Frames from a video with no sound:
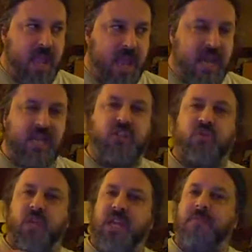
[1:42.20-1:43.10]
at
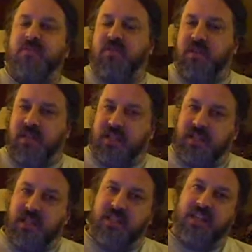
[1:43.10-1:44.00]
extremes to the,
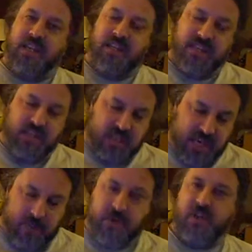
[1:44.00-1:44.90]
the, the
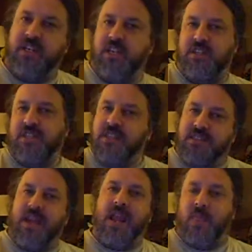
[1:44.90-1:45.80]
temperature conditions
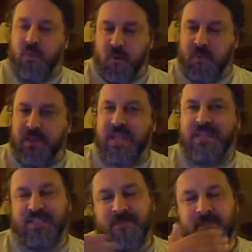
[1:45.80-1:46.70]
inside their own
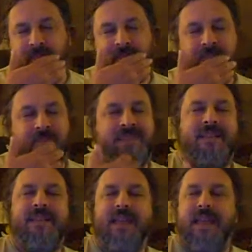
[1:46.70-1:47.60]
place.
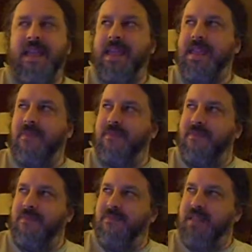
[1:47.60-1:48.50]
And
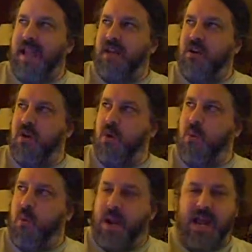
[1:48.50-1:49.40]
I don't know
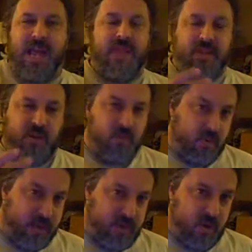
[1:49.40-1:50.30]
why they do
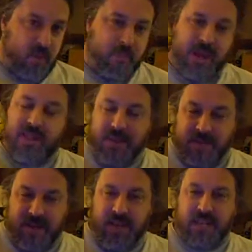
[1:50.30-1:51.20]
what they do, but
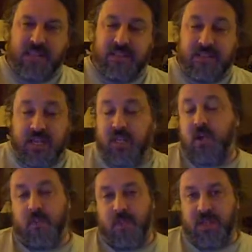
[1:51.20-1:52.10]
in many cases they
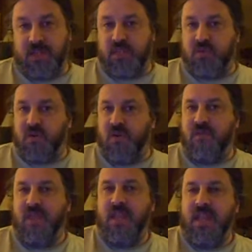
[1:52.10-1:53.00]
do. It's, it's sort
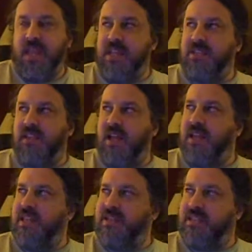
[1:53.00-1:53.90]
of it's
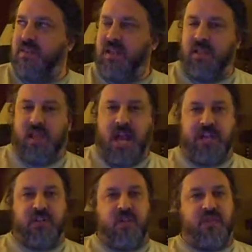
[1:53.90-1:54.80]
not necessarily a
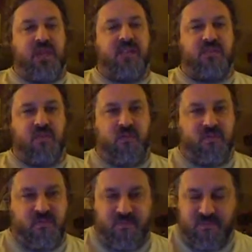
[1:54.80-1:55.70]
logical thing. It's sort
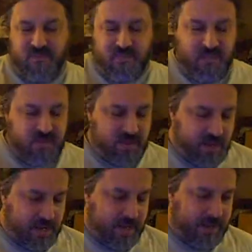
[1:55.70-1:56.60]

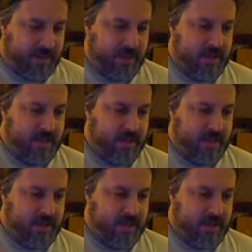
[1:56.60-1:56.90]
of uh,